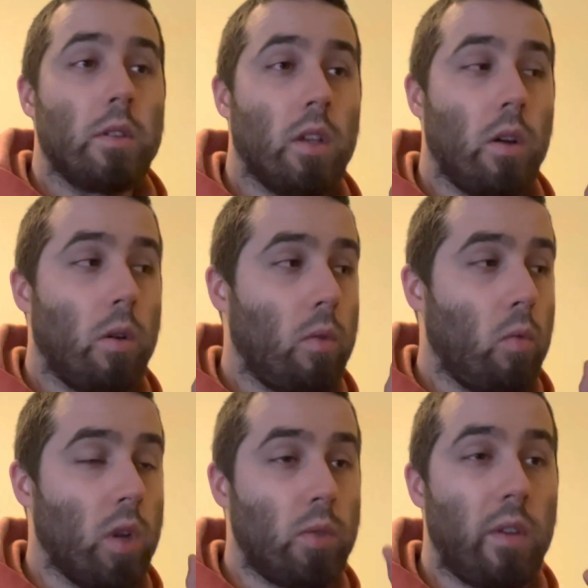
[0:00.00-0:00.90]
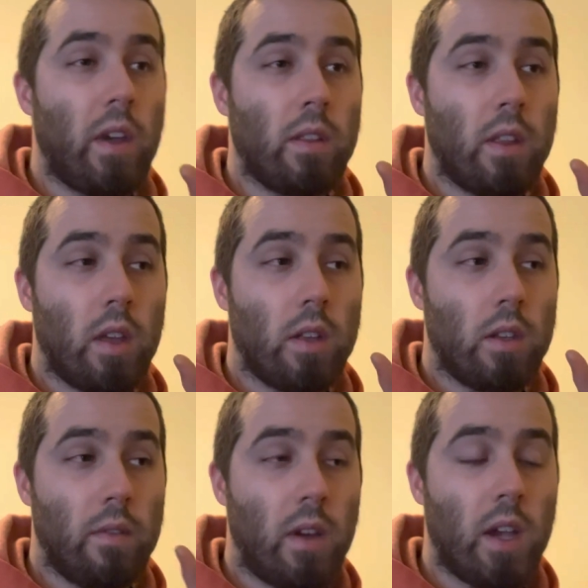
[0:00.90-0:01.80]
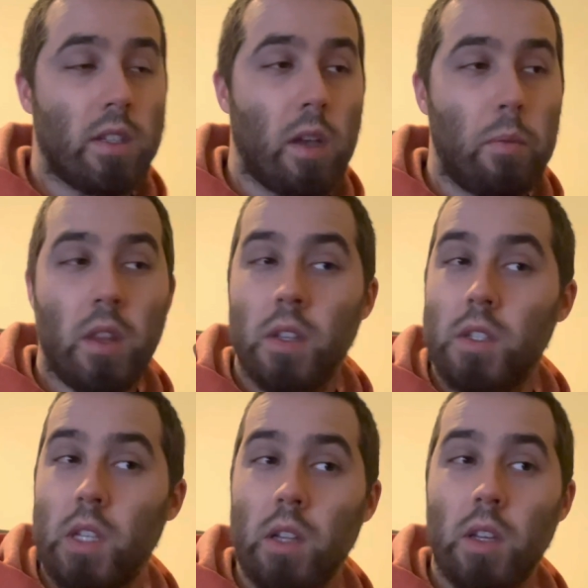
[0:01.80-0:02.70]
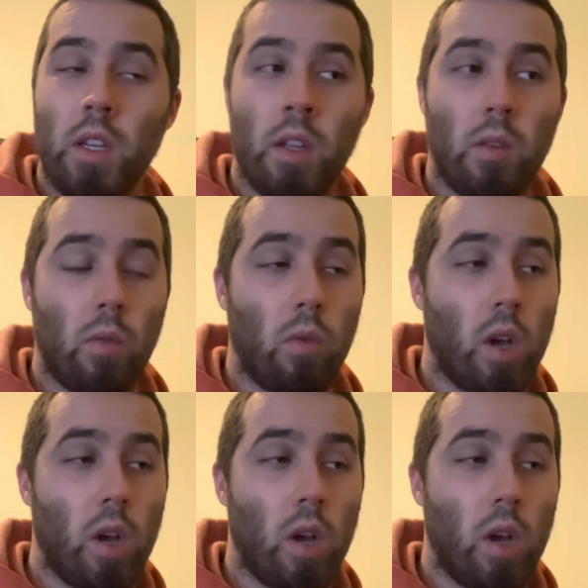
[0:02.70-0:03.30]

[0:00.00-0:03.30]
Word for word: So once we found the device up in the ceiling,